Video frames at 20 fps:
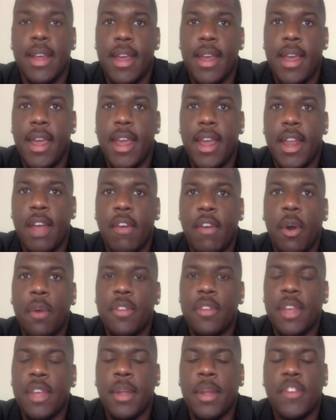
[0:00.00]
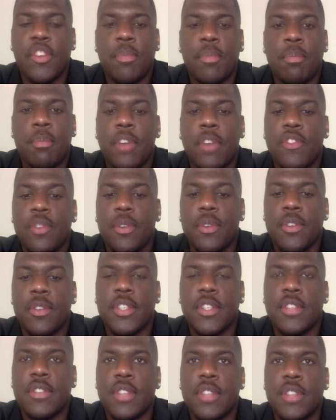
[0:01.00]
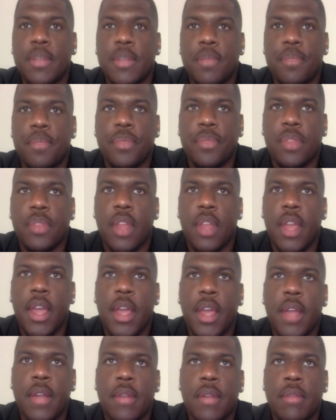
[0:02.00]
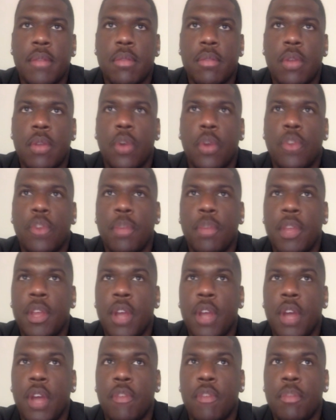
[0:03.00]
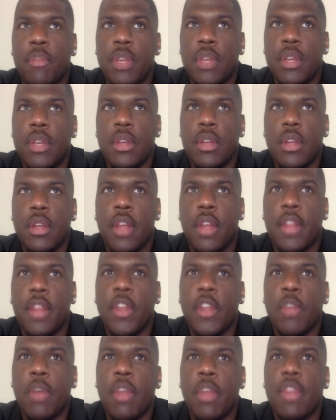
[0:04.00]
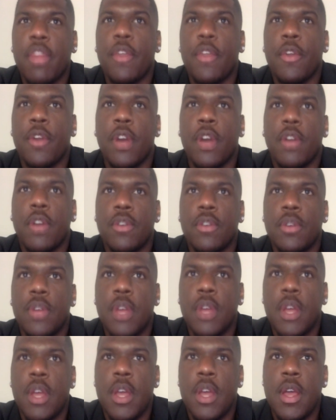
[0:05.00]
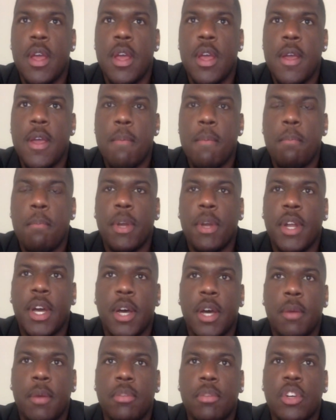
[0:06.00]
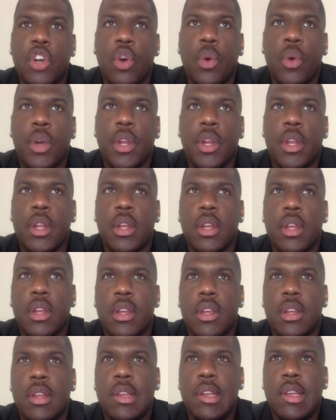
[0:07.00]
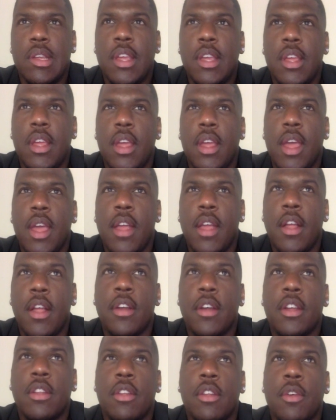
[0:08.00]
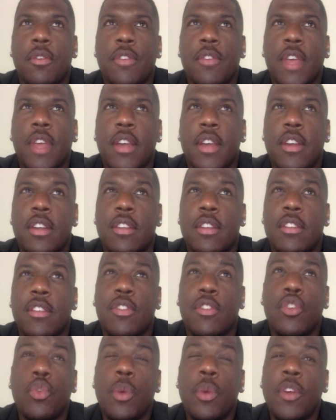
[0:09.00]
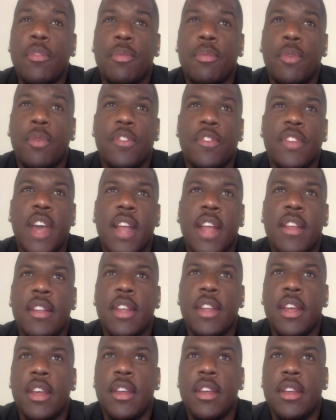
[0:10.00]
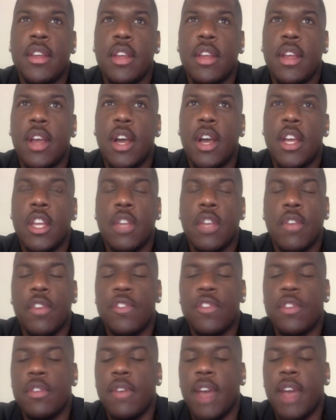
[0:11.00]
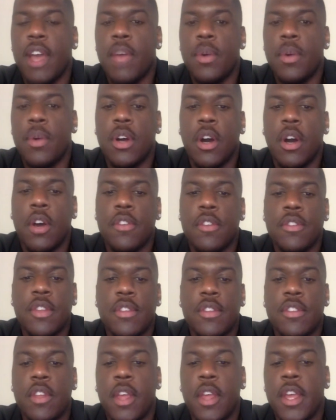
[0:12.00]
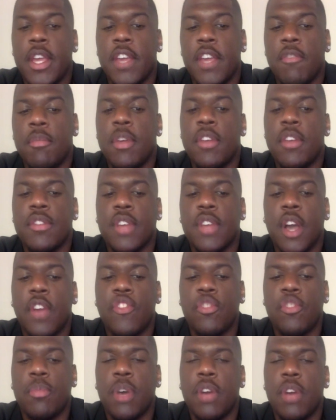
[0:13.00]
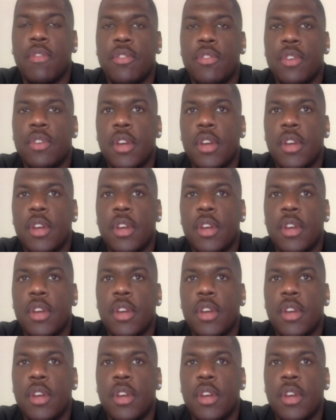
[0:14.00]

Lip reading: And I've always kept that chip on my shoulder since then. And Old Dominion offered me, I think they were my third offer, but it was like 2 weeks before signing day. University of Iowa calls and give me a scholarship offer.